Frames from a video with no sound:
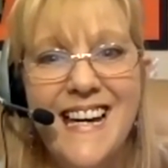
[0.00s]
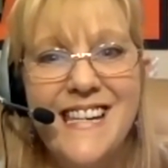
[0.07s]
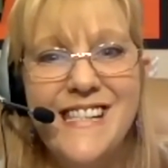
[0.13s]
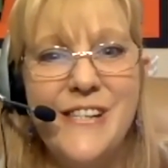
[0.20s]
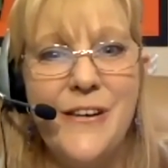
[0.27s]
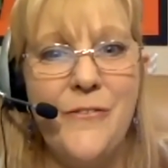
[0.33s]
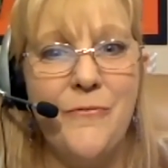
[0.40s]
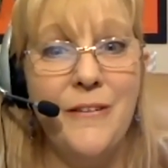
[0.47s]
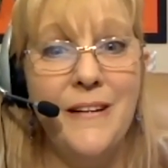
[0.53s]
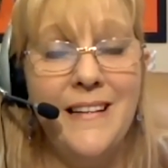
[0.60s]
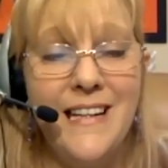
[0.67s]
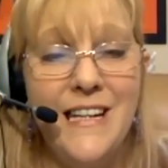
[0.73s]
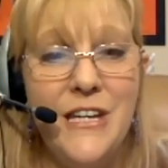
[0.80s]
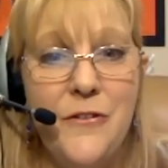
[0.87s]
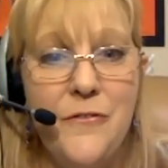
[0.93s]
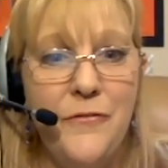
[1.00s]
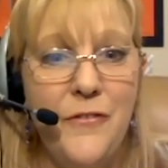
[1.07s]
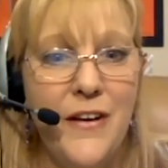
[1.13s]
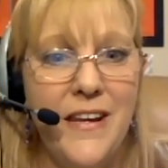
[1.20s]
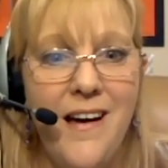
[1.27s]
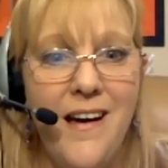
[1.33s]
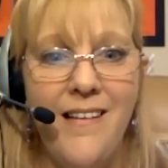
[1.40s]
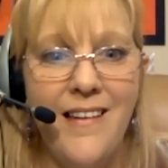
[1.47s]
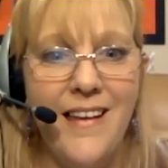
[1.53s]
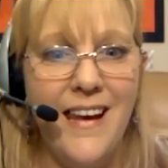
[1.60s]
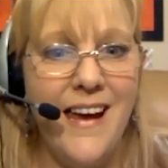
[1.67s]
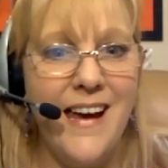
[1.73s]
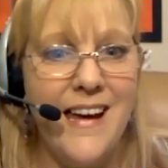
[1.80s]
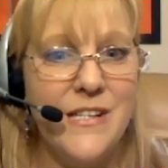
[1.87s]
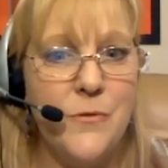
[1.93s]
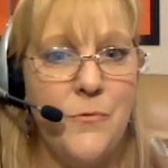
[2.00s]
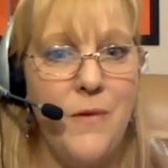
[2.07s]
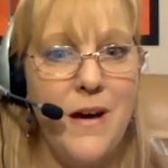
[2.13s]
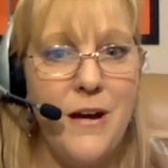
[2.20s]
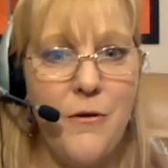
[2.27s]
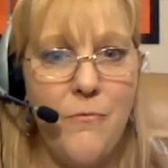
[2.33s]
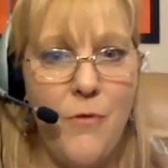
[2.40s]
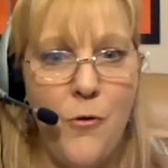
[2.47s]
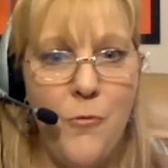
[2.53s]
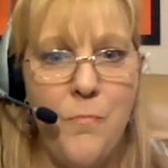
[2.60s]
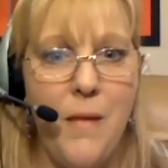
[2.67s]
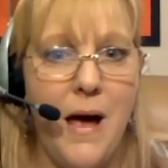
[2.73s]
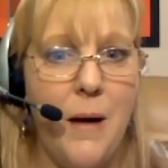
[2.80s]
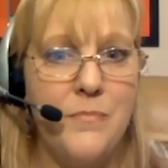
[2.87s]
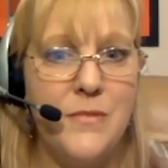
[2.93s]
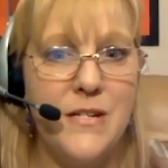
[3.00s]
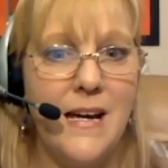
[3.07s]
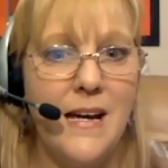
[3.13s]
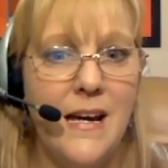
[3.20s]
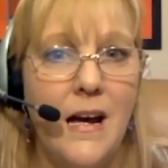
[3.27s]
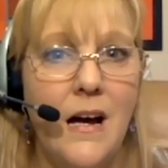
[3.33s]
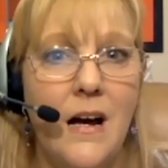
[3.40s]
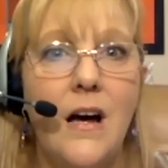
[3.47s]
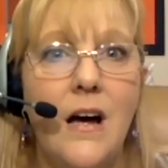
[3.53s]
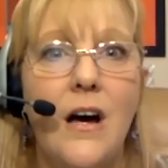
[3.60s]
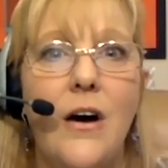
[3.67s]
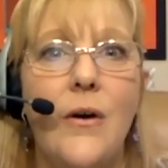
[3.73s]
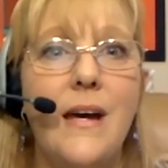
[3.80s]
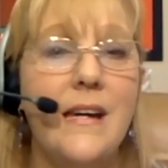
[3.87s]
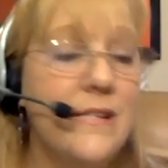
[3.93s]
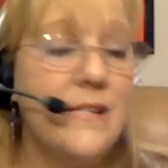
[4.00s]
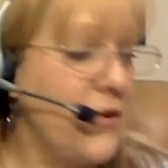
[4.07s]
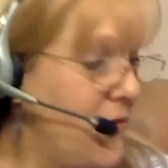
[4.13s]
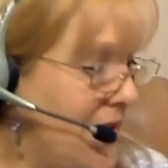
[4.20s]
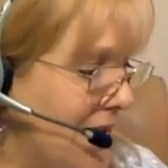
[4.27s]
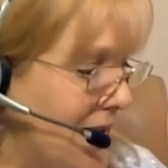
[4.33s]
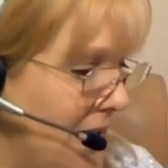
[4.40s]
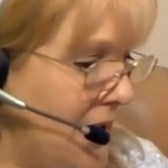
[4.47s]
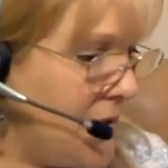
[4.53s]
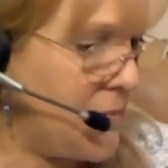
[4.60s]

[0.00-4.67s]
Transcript: so, really cute, funny holidays. Read a roadmap day. Okay, so this led